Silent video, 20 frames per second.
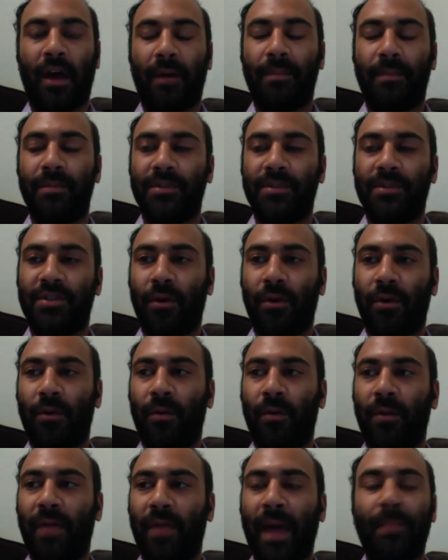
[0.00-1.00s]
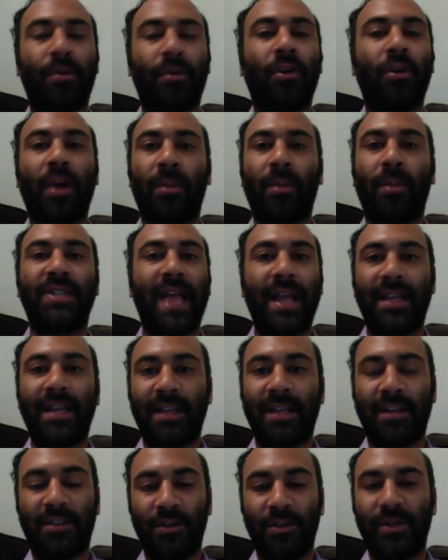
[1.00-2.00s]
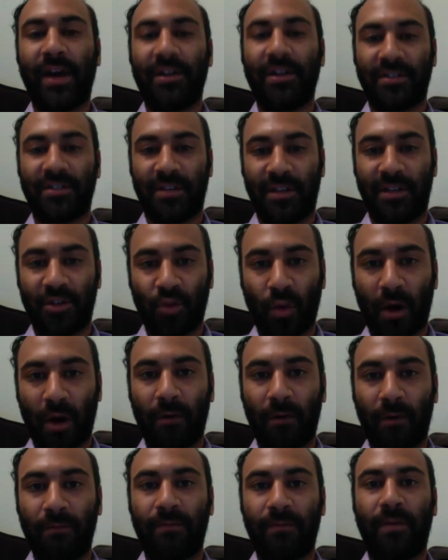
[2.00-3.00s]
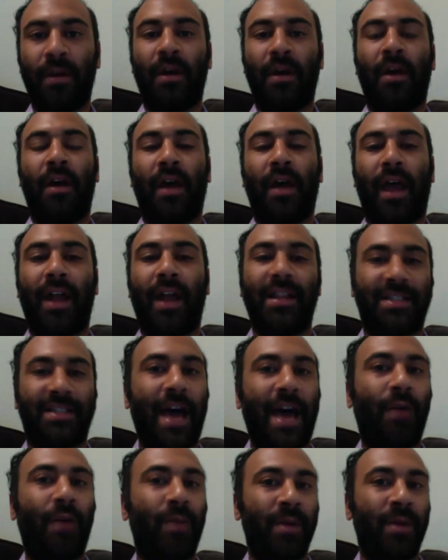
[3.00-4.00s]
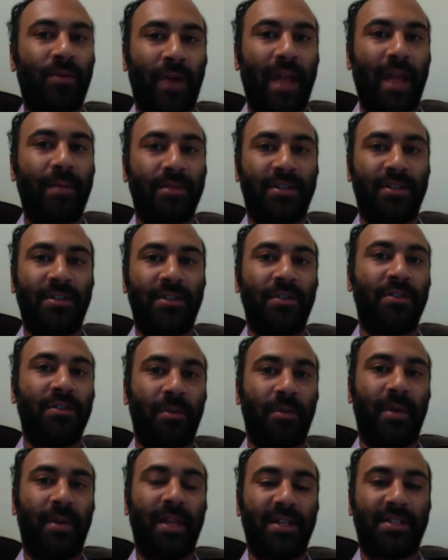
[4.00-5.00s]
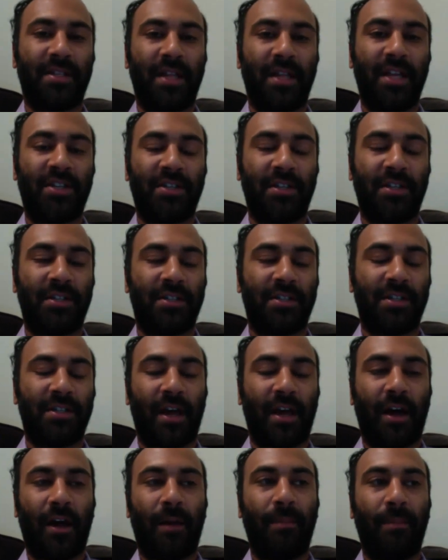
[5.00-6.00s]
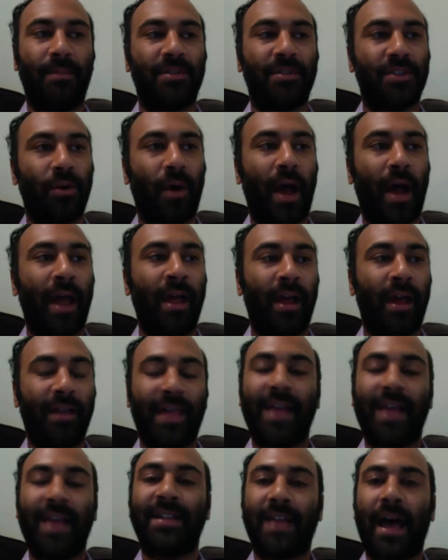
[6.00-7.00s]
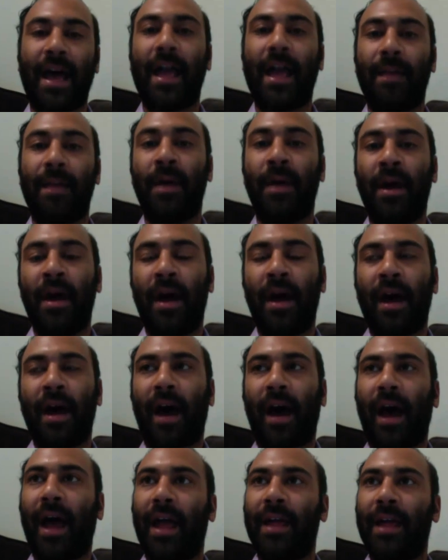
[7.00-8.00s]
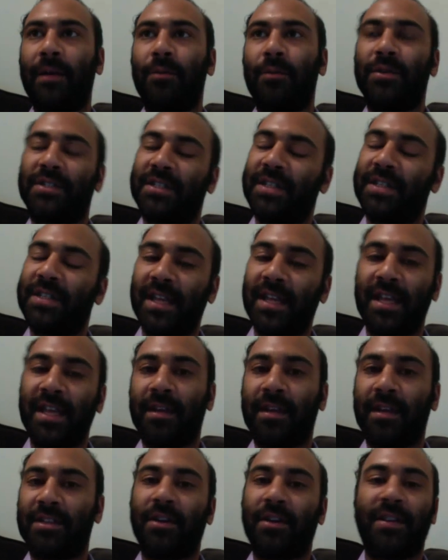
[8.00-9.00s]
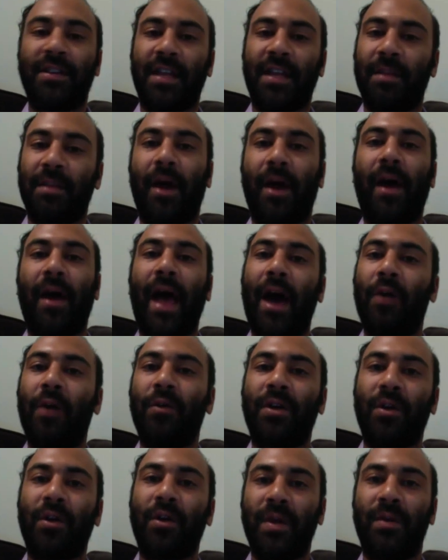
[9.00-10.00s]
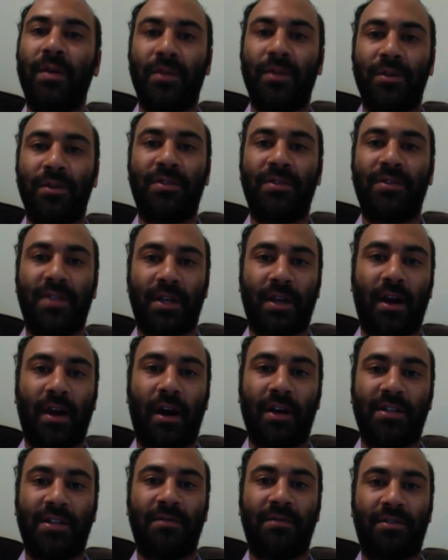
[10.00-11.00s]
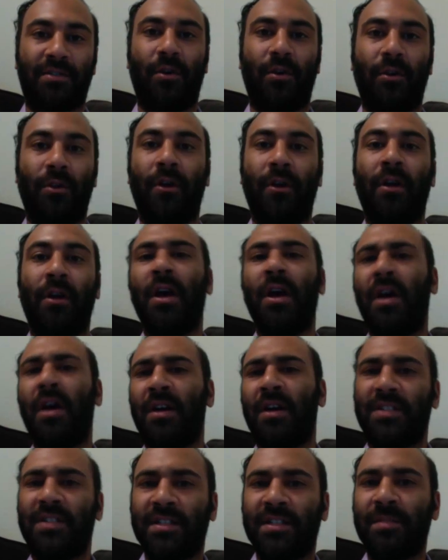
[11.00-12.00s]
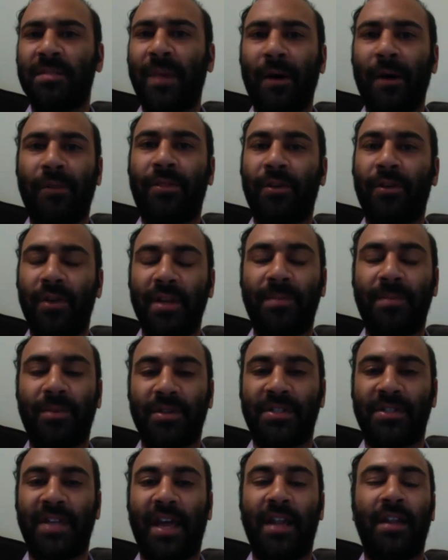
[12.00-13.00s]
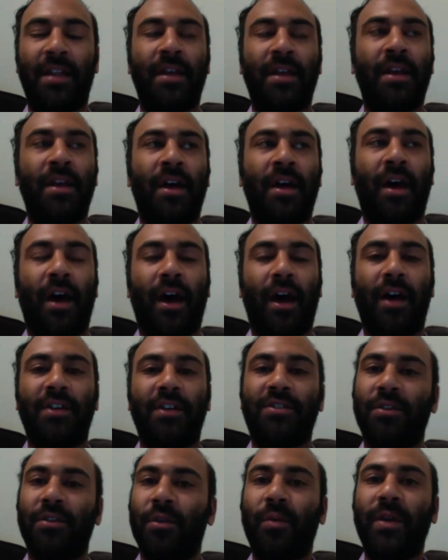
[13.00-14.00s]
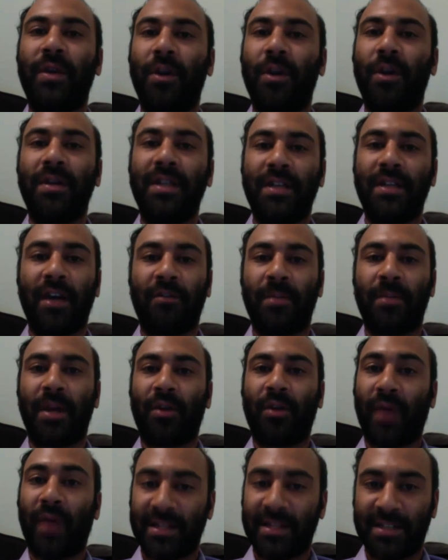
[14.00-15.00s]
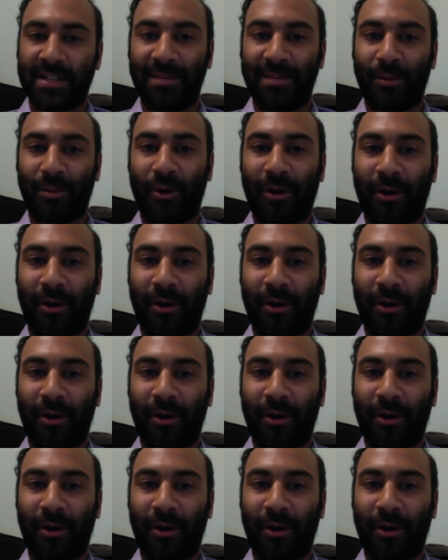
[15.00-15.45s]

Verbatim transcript: So that program was ending in 2012. And it's how we were able to do so many installations. So at that time, I was started thinking about how can we reduce the cost of solar just about 30% so that we don't need government grants anymore,